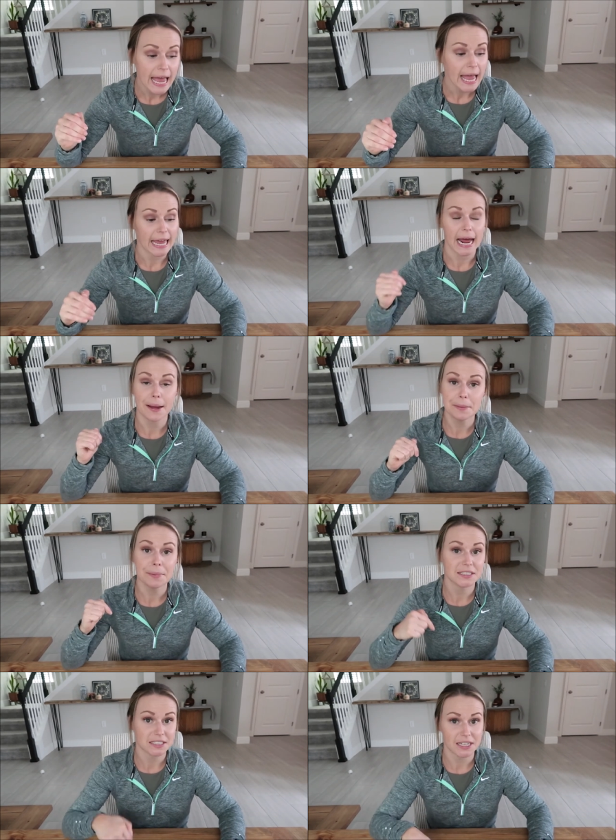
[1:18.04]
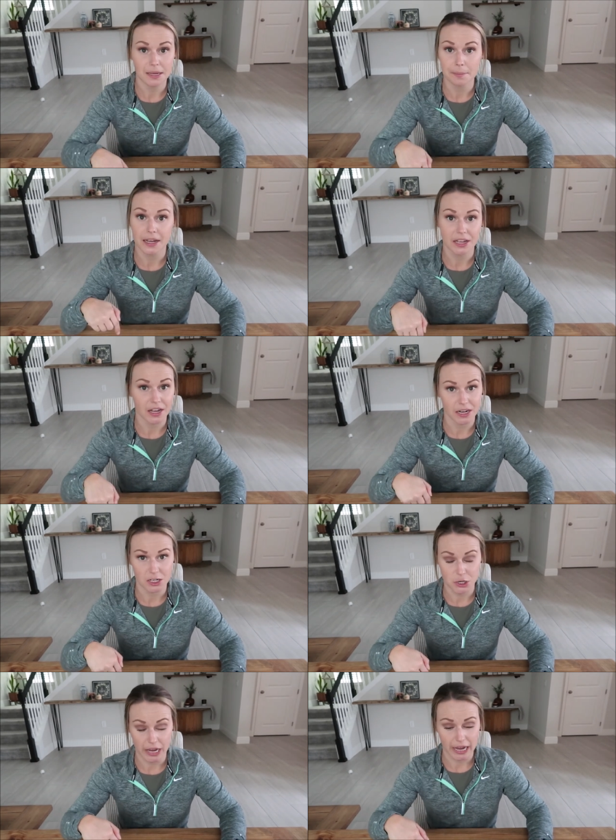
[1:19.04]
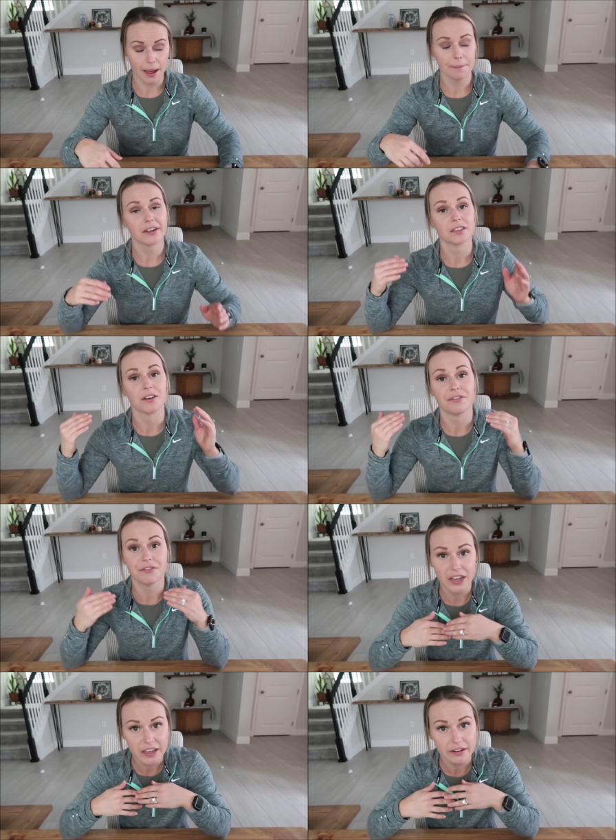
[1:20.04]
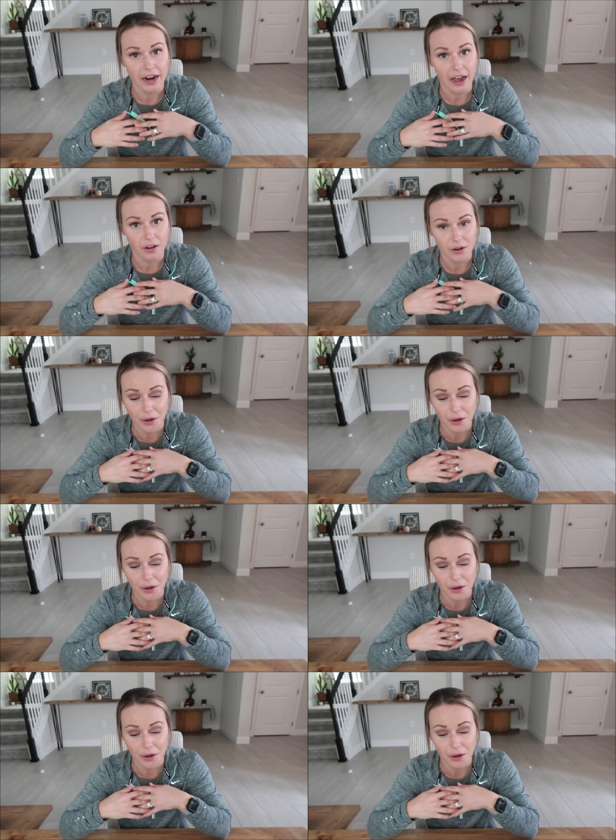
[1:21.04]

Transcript: and I'm about to get my gut in check. I'm about to figure out